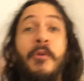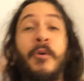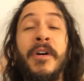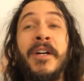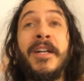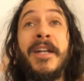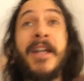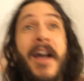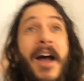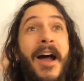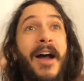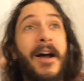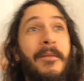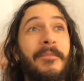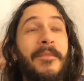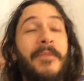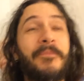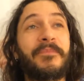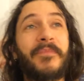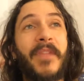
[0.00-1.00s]
rule.
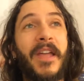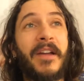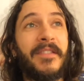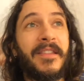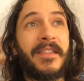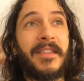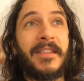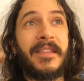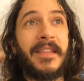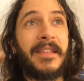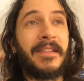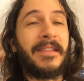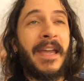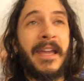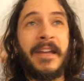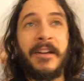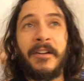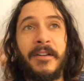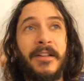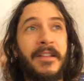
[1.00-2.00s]
Um,
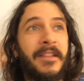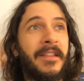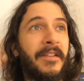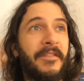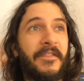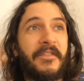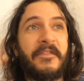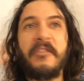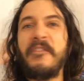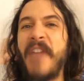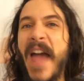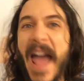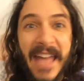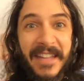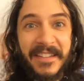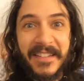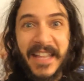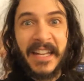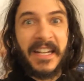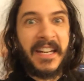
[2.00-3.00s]
they are they're
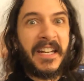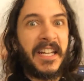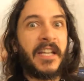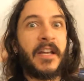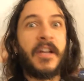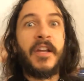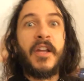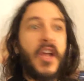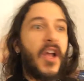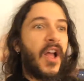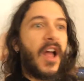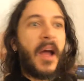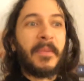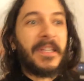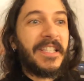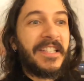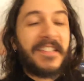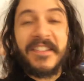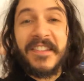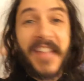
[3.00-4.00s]
fast editing. I
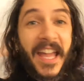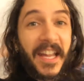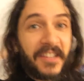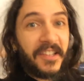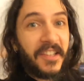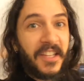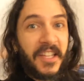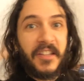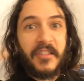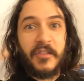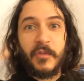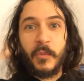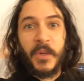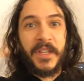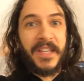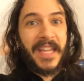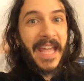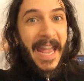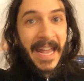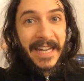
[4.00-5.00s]
mean, sex scenes
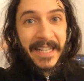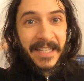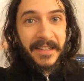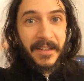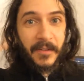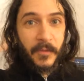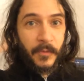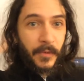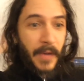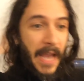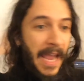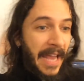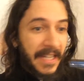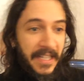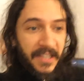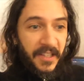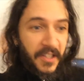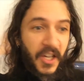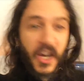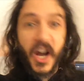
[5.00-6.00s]
with edit
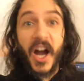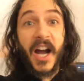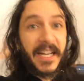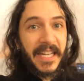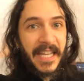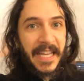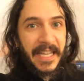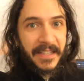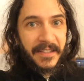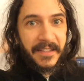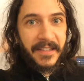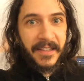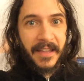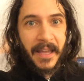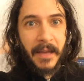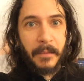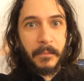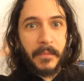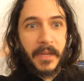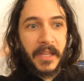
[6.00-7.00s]
edits cut into
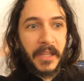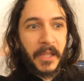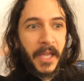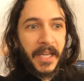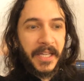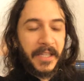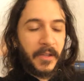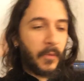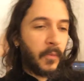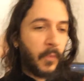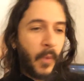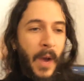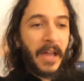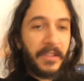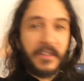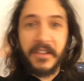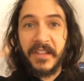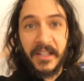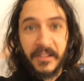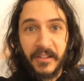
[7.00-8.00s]
them, like while
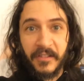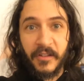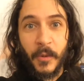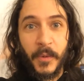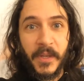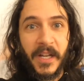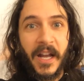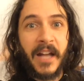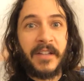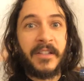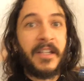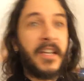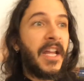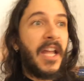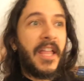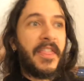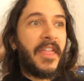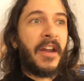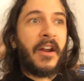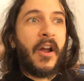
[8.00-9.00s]
the sex is going on,
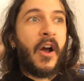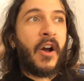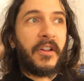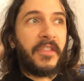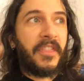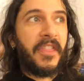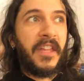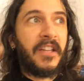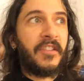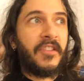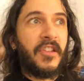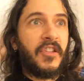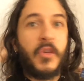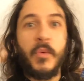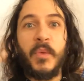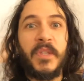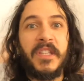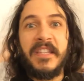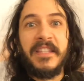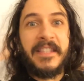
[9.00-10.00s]
that are things that you
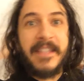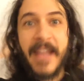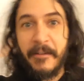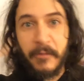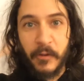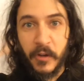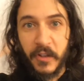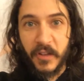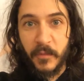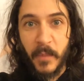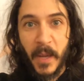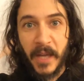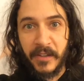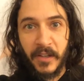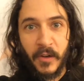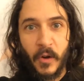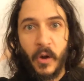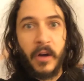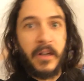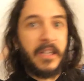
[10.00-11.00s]
would never expect
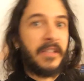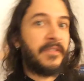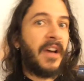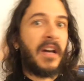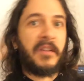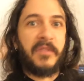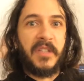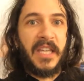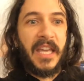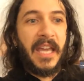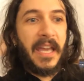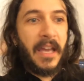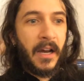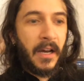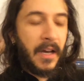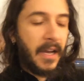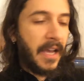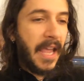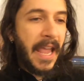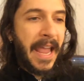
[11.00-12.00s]
at all involving
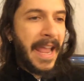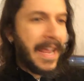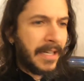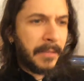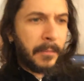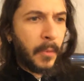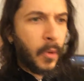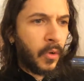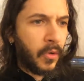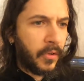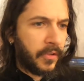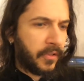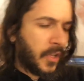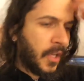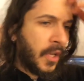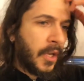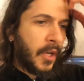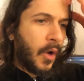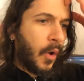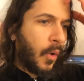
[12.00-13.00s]
uh, animals
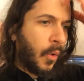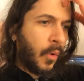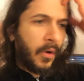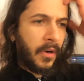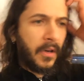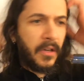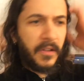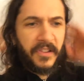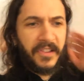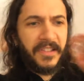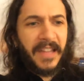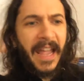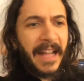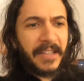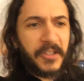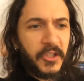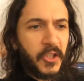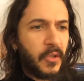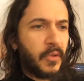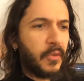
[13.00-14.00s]
or
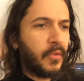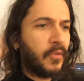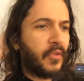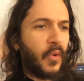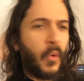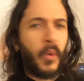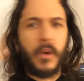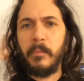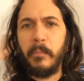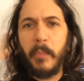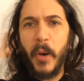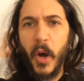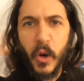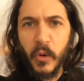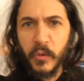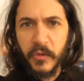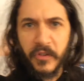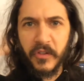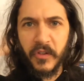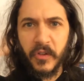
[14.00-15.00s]
statues or
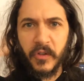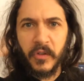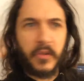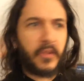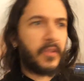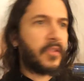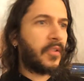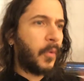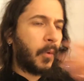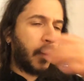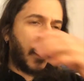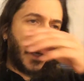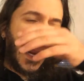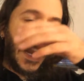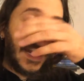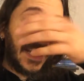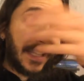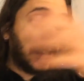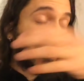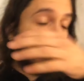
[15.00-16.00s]
posters or
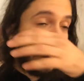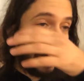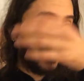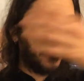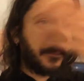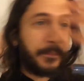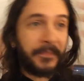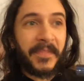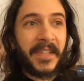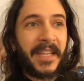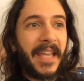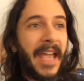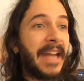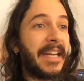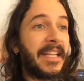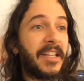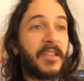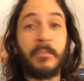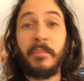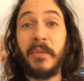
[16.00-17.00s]
anything.
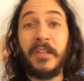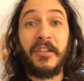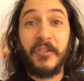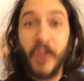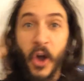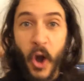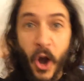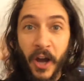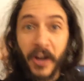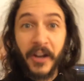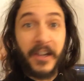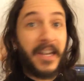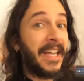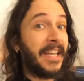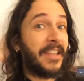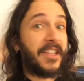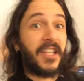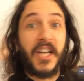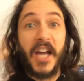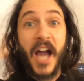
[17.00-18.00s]
And it's bizarre,
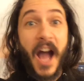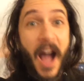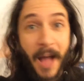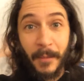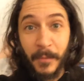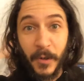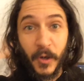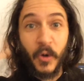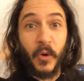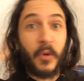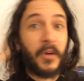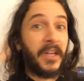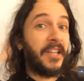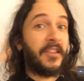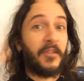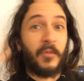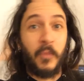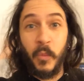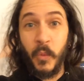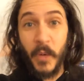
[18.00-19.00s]
it's comical
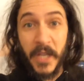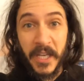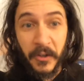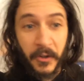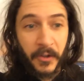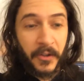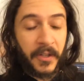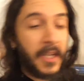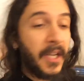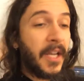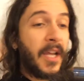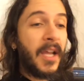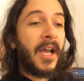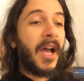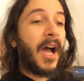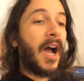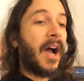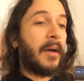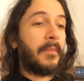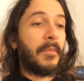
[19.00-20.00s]
it's weird.
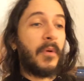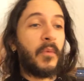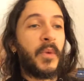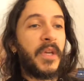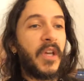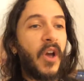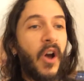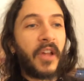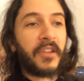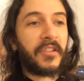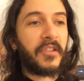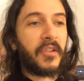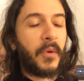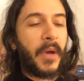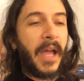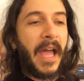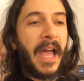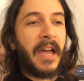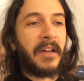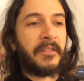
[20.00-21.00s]
Um, we also
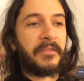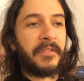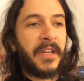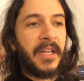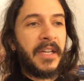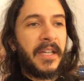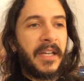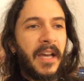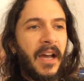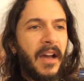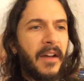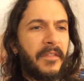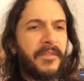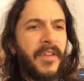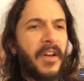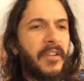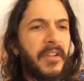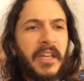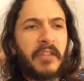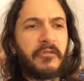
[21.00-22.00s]
have uh,
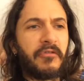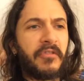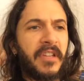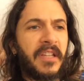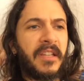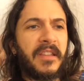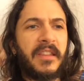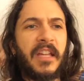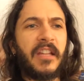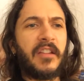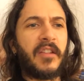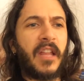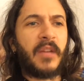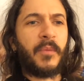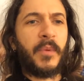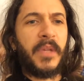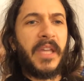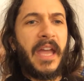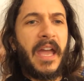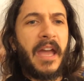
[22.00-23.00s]
very interesting things
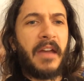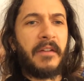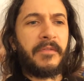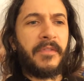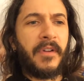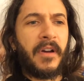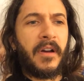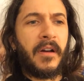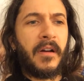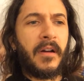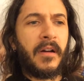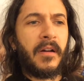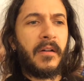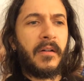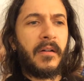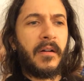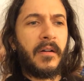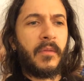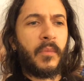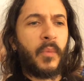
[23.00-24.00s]
like we have uh,
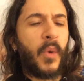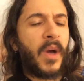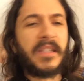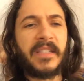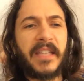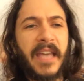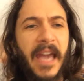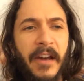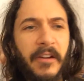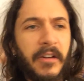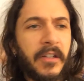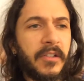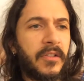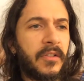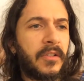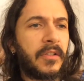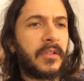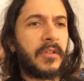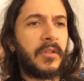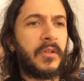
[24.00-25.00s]
one
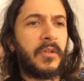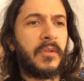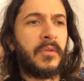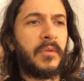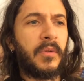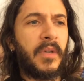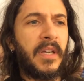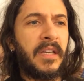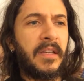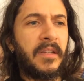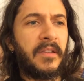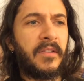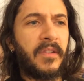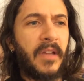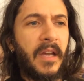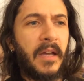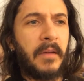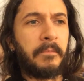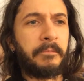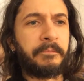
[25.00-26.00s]
character who is.
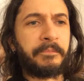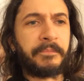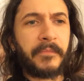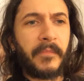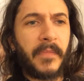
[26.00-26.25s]
Um,